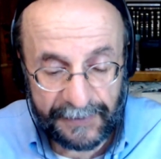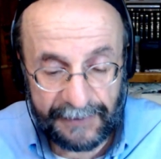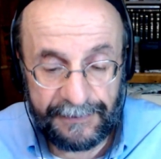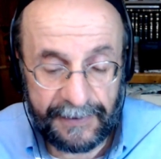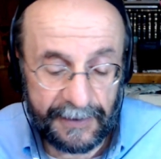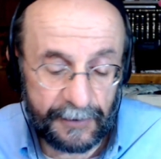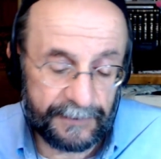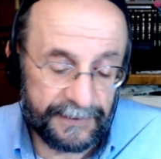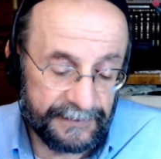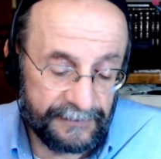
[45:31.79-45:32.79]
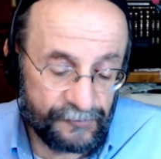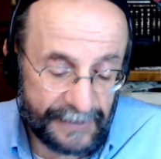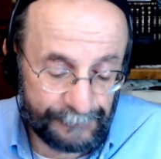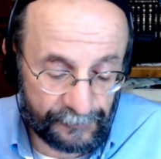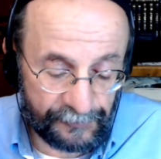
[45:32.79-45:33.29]
And there in
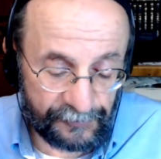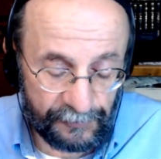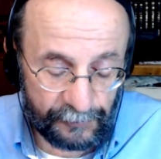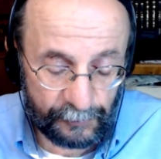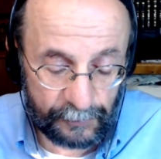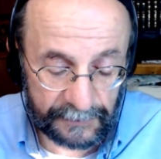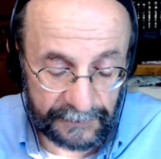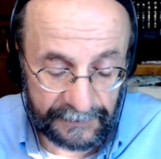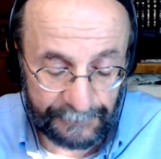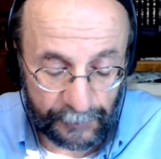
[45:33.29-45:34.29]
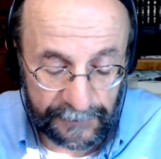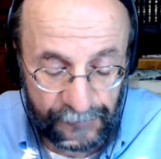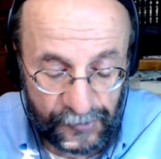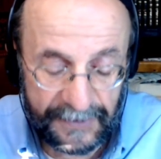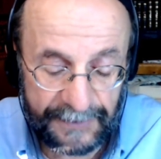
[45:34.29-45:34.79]
chapter 2 in the book of
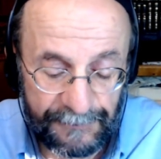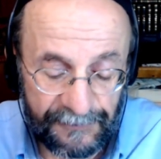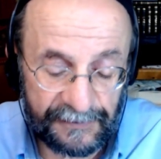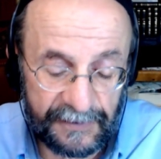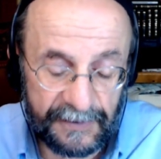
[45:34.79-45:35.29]
James,